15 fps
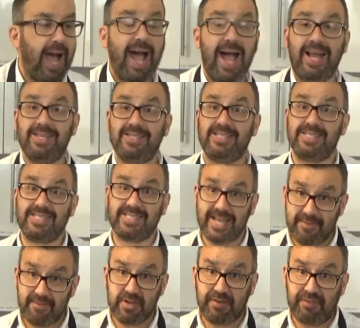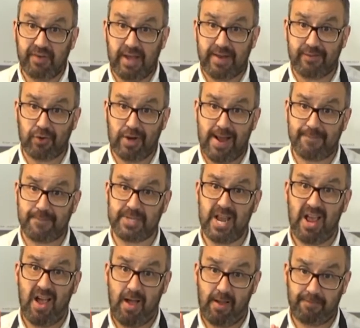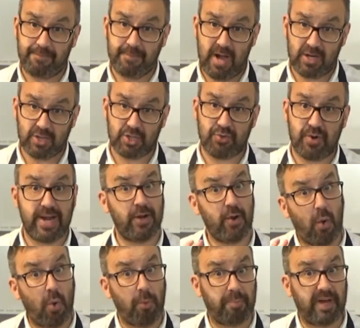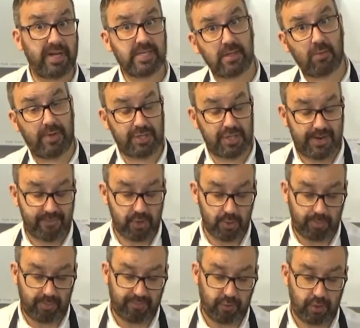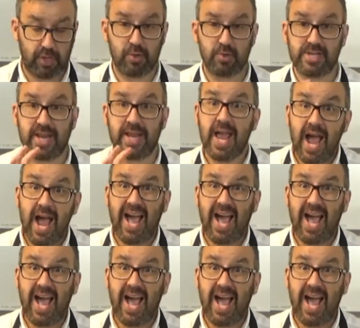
and 75 grams of margarine or butter, whichever you prefer using.